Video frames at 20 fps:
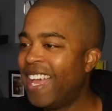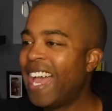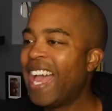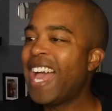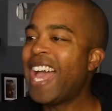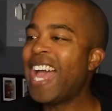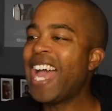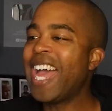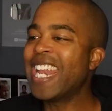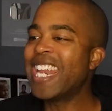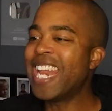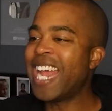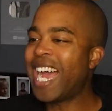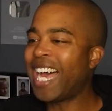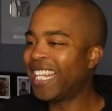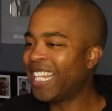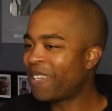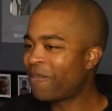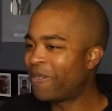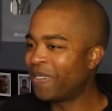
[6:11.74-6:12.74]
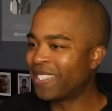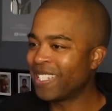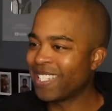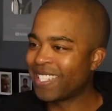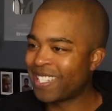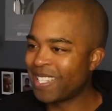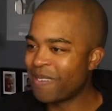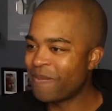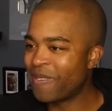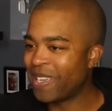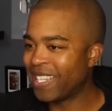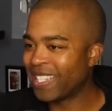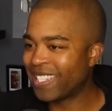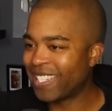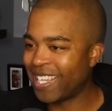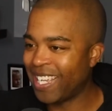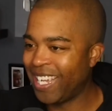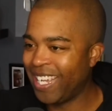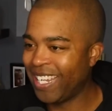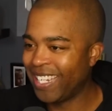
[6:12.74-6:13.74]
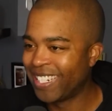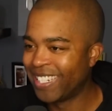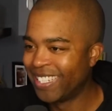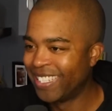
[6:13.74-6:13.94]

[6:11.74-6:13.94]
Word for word: ah, now they put the seatbelts on.